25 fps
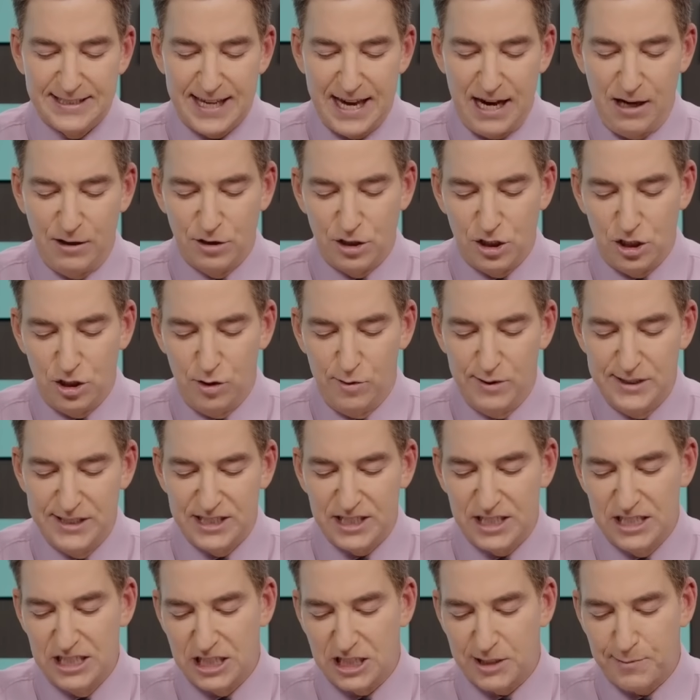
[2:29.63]
Count two is
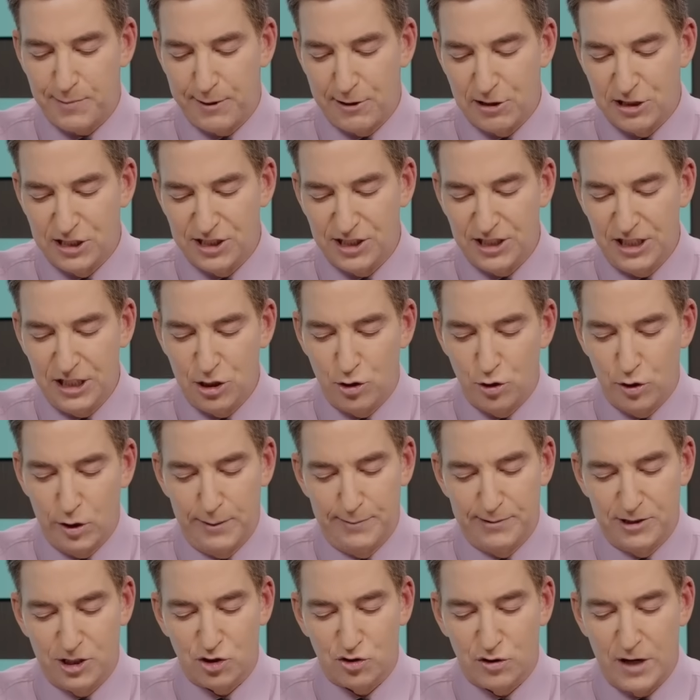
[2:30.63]
conspiracy to
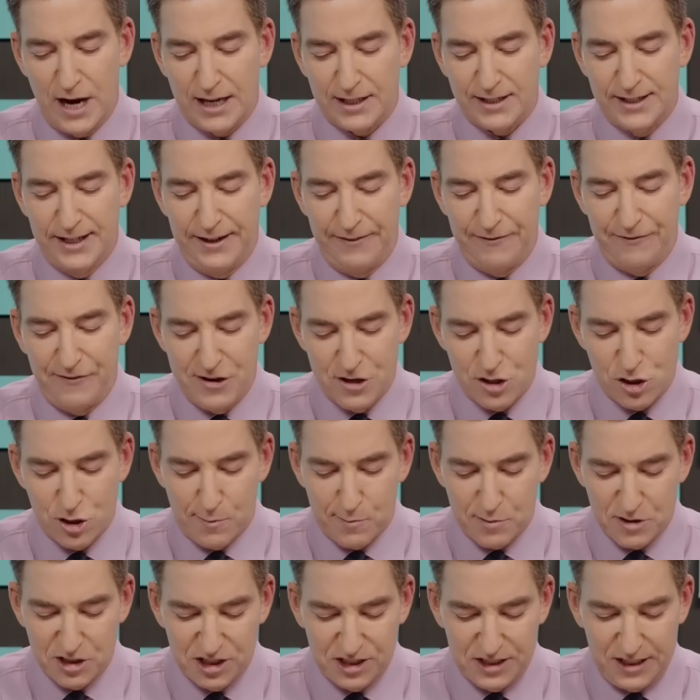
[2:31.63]
obstruct an official
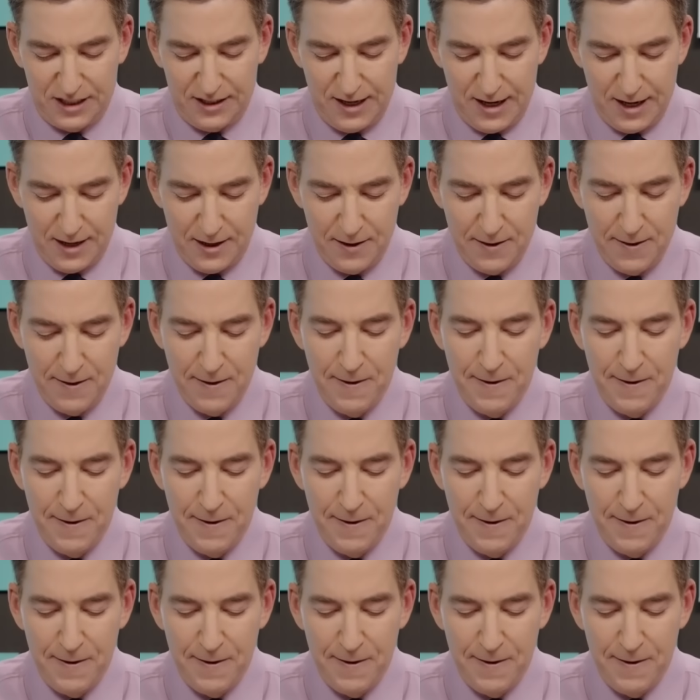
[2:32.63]
proceeding.